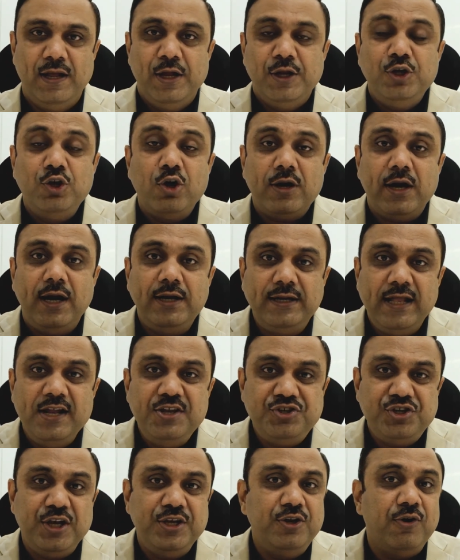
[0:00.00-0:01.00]
Your
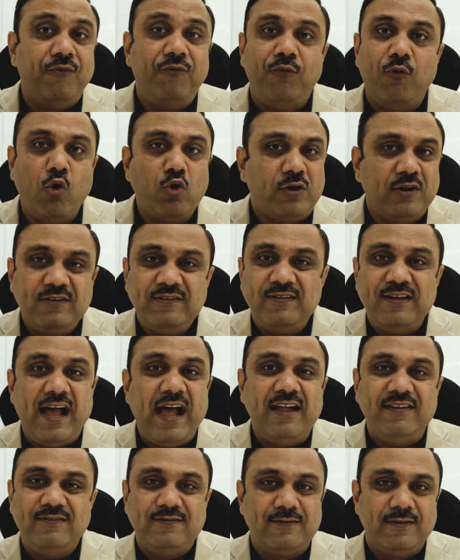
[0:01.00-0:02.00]
attention, your focus
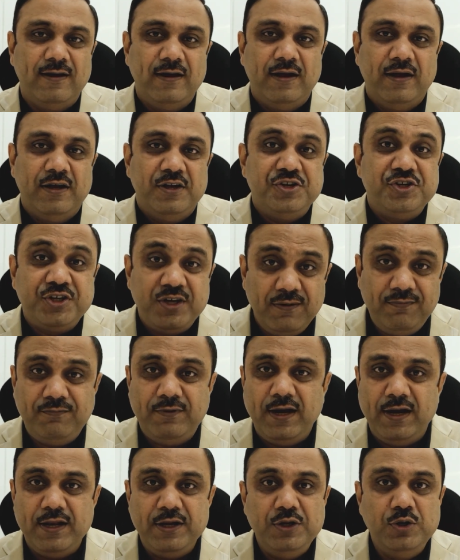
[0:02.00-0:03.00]
has shifted.